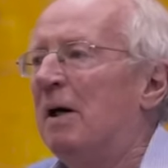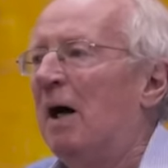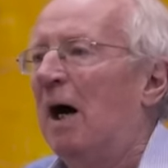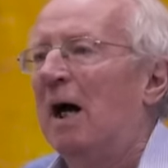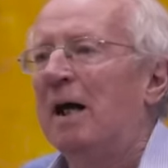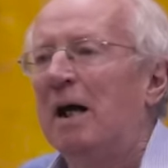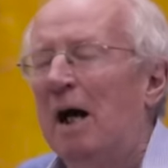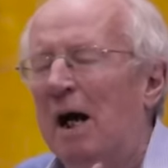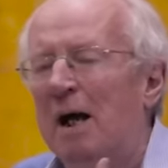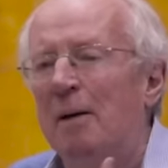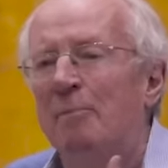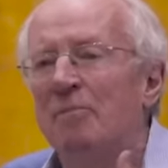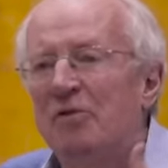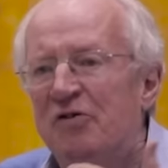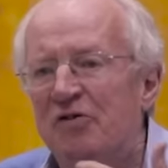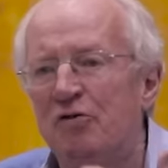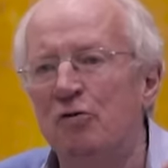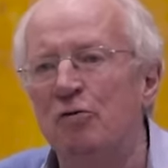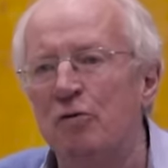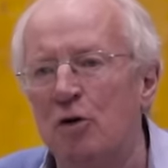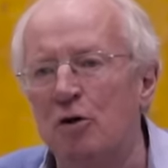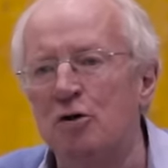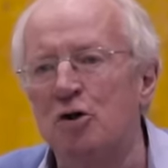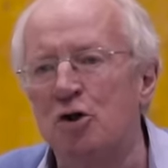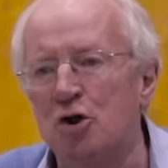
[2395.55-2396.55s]
I am
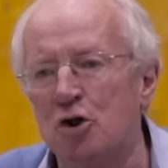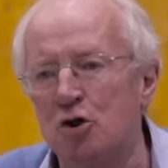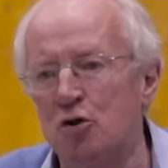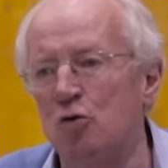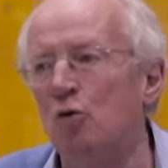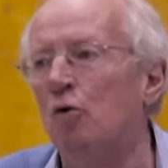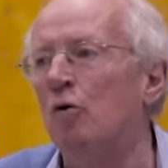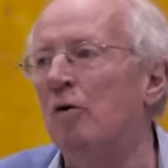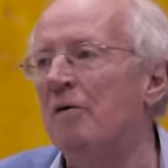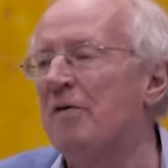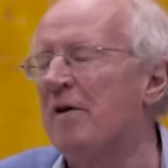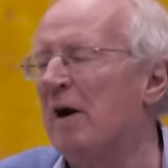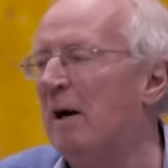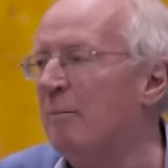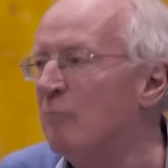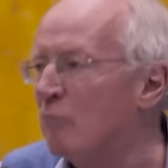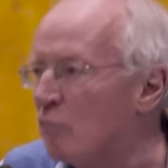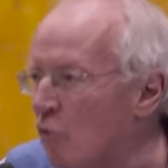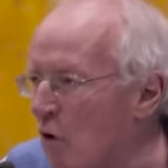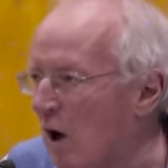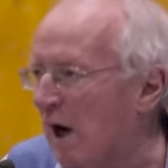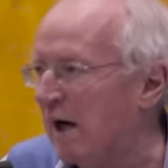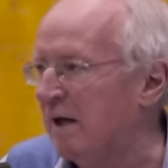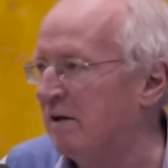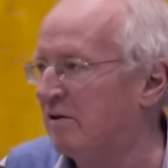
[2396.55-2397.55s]
still not sure that I'm
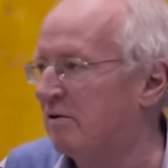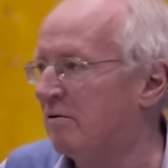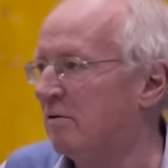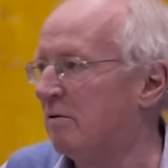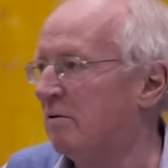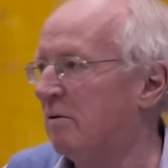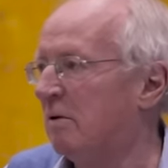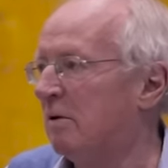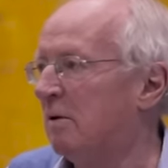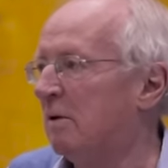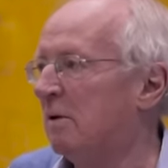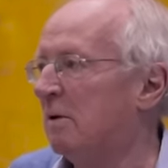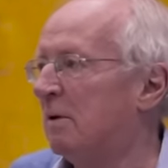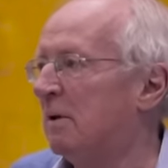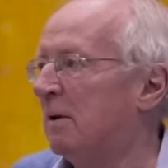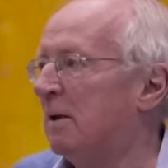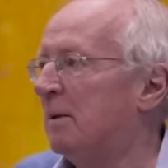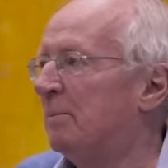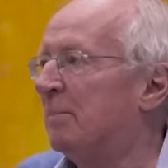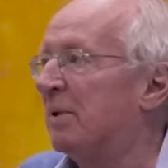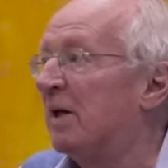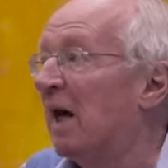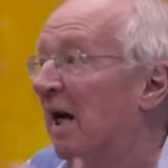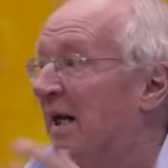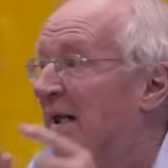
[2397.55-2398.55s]
right,
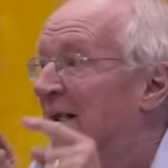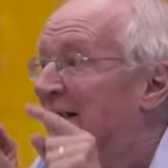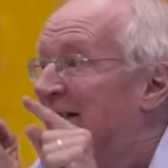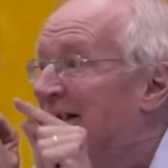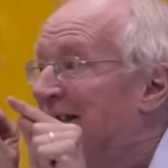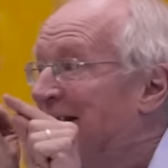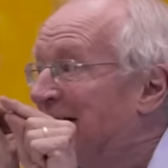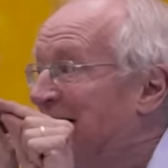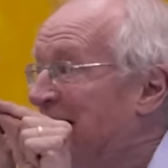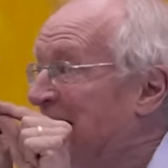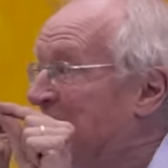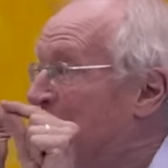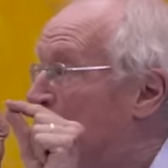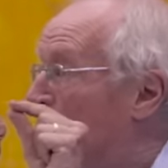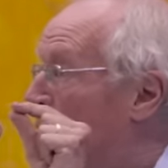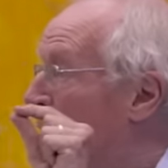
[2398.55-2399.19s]
but I can see